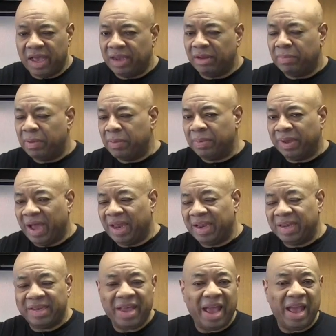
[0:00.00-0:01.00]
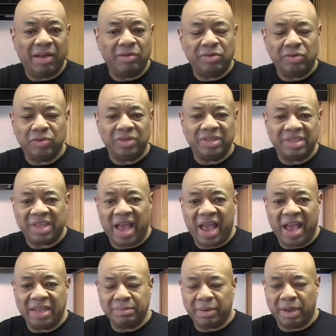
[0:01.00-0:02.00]
And them people got it down to a
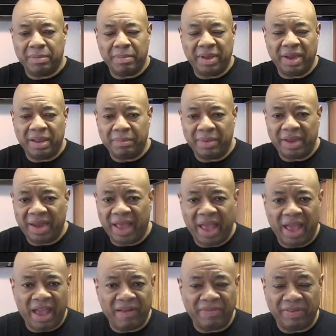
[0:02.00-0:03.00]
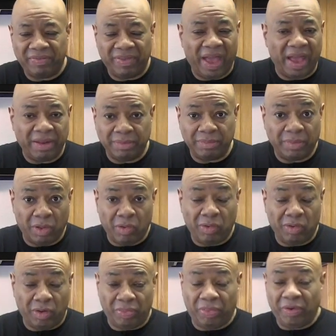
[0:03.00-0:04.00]
science, about a minute and a half, if that
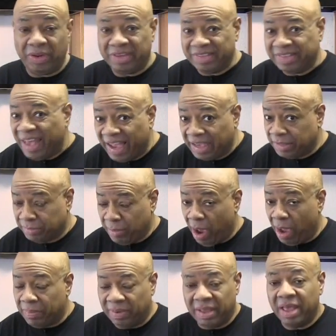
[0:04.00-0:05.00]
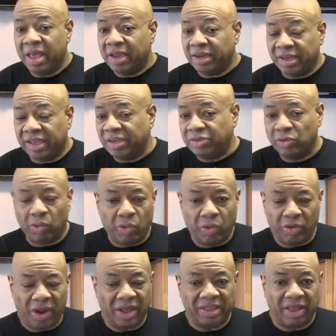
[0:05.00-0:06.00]
long, or 30 seconds probably, to get your
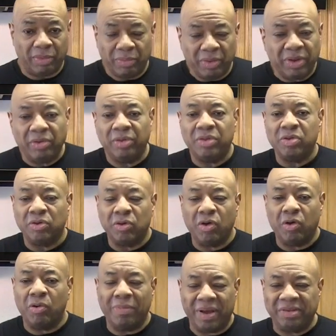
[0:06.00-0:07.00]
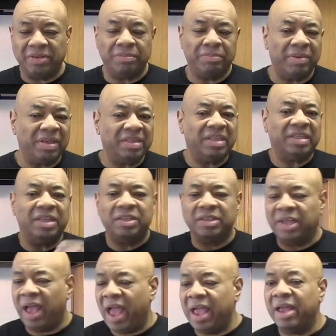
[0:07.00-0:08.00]
order out that window, and you're going about your business, and
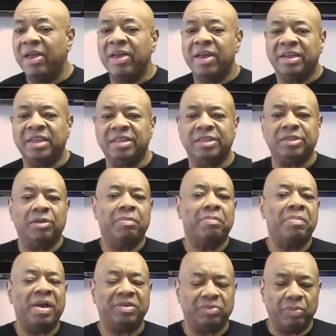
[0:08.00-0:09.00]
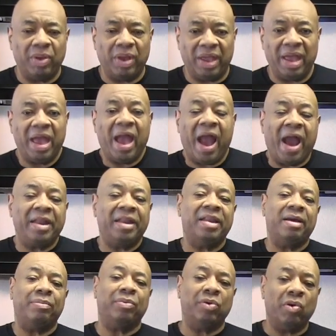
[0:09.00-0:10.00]
you say, hey, this is the best way. I
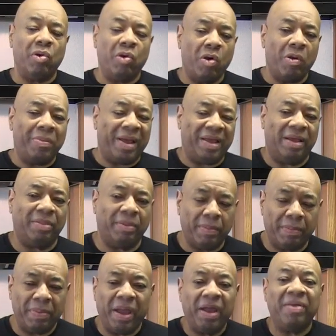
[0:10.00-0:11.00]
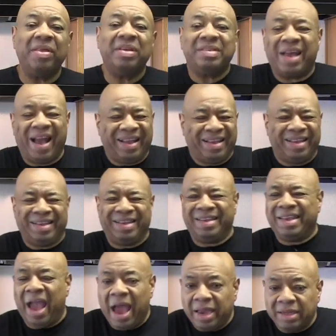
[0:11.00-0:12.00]
didn't have to go home. I didn't have to prepare this. I
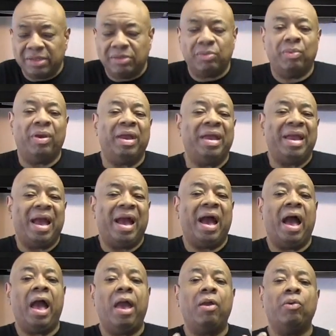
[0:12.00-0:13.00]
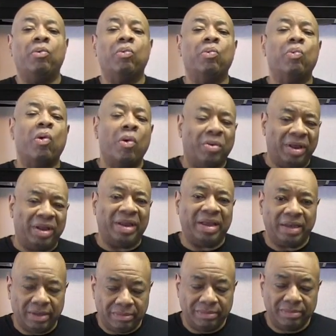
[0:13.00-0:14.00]
got it the way I wanted
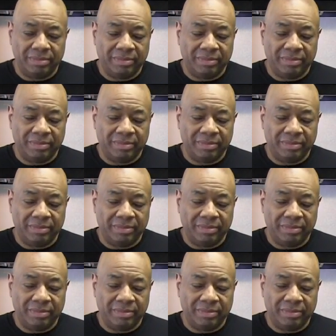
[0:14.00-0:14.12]
it.